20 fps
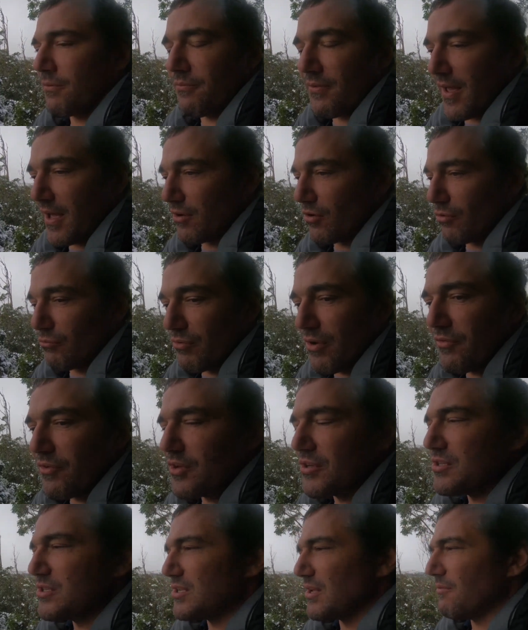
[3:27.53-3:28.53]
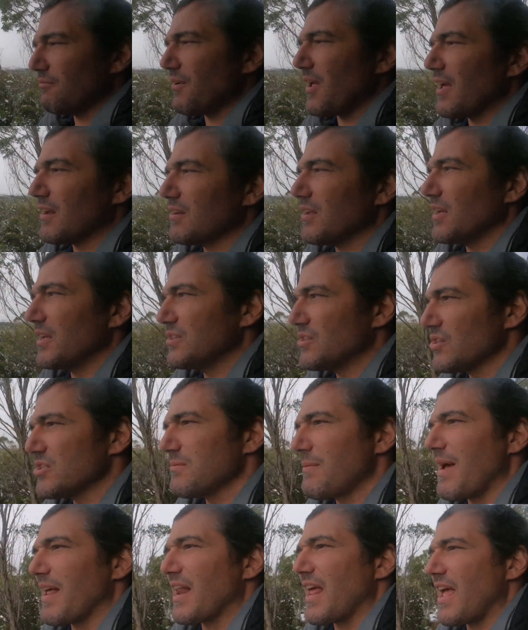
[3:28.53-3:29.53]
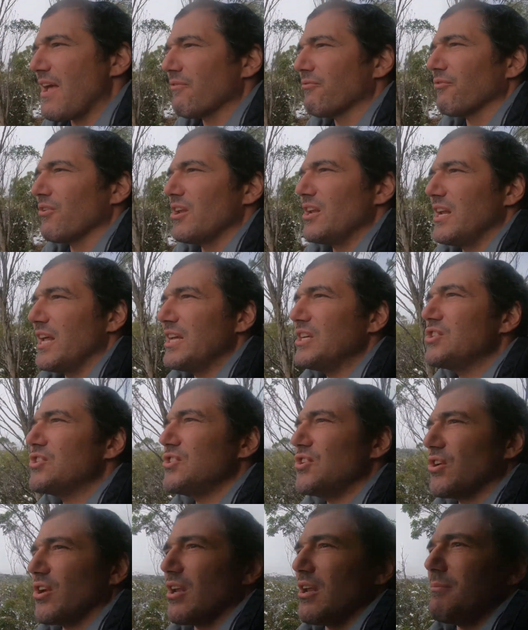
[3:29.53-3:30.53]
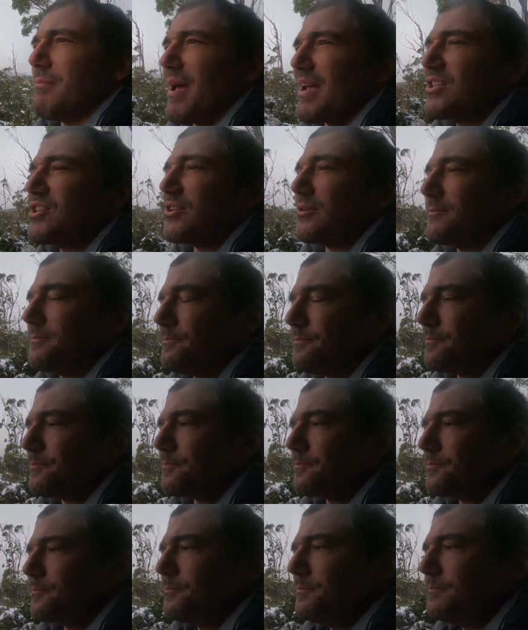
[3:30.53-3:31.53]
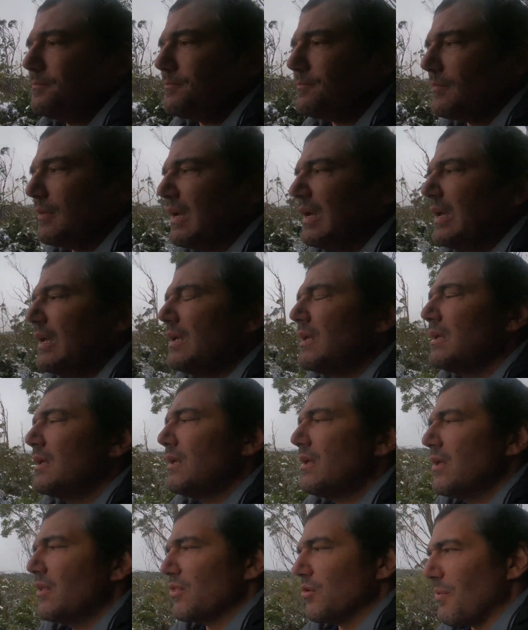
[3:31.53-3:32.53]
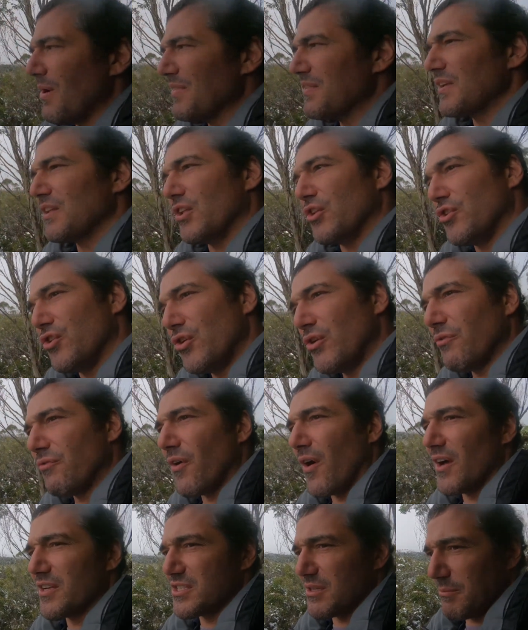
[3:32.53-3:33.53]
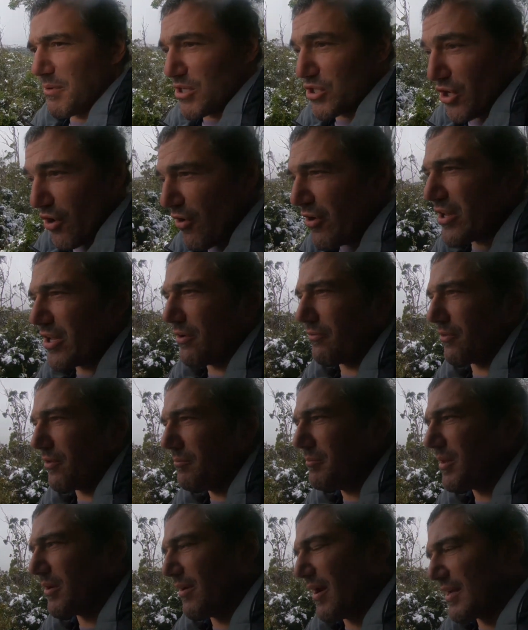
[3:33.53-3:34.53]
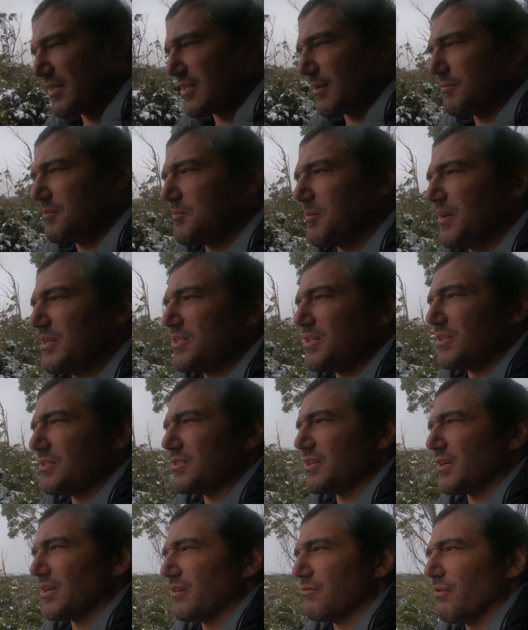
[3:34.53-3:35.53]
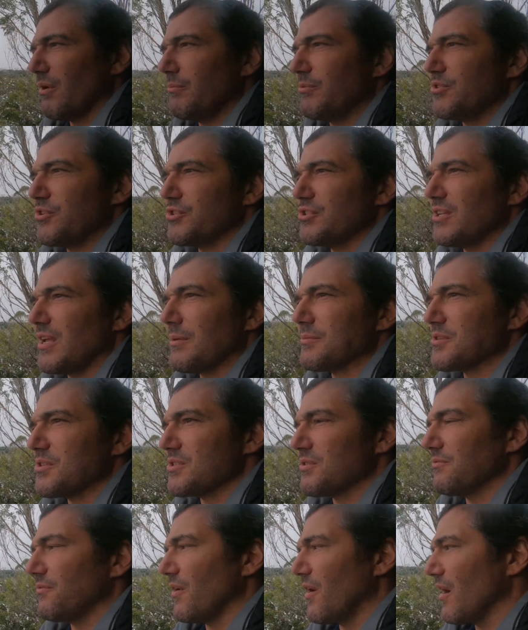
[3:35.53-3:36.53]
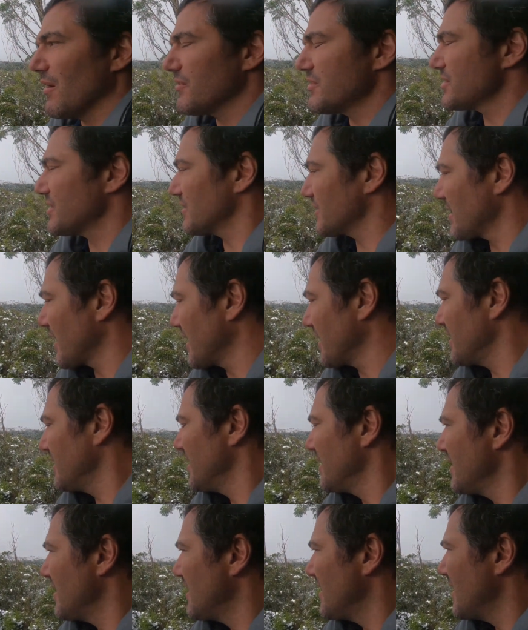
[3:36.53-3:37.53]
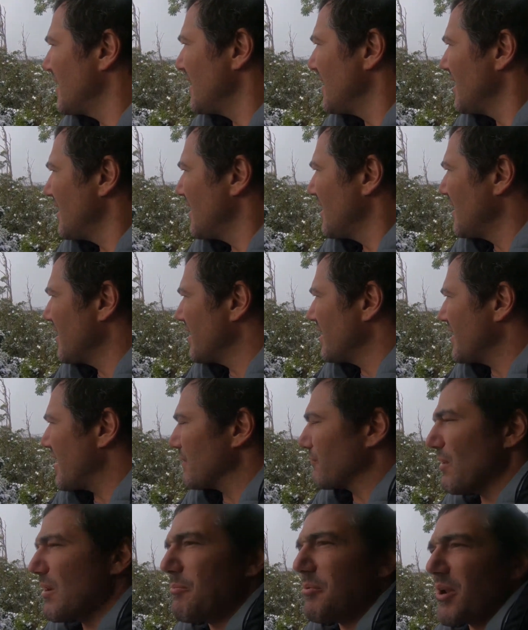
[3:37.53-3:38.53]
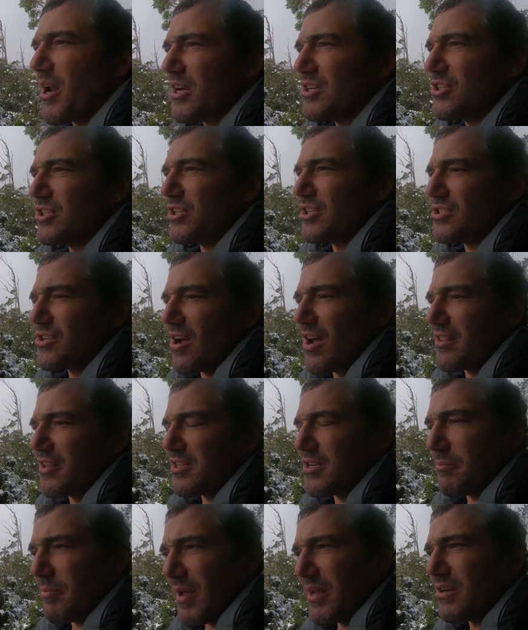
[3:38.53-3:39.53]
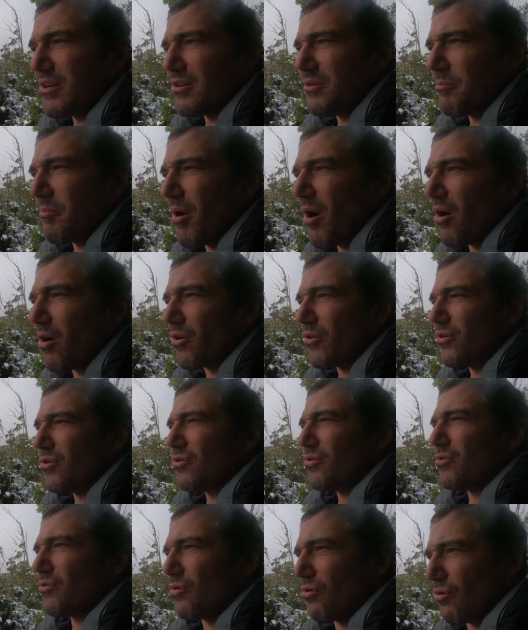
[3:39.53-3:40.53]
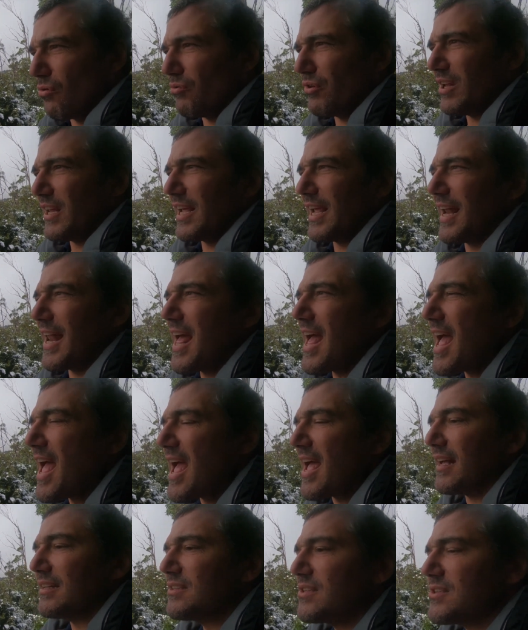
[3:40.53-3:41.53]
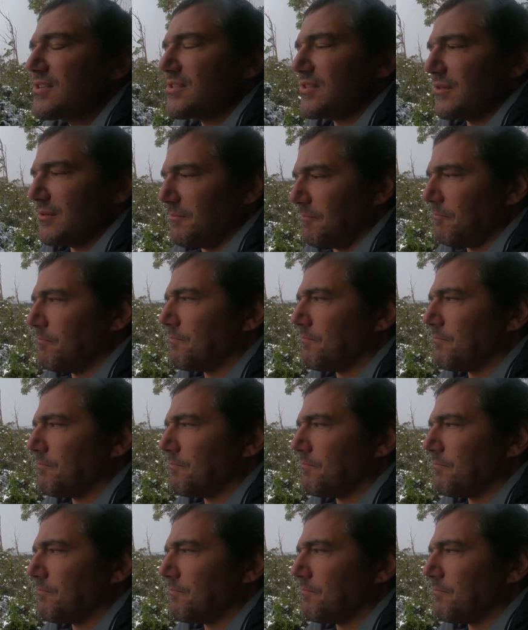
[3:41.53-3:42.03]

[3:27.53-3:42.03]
Found on rivers. They're found in just about every niche you can imagine. The one thing that unifies the majority of them, there are some species that can reproduce in the absence of fire, is that their reproduction is either dependent upon or really enhanced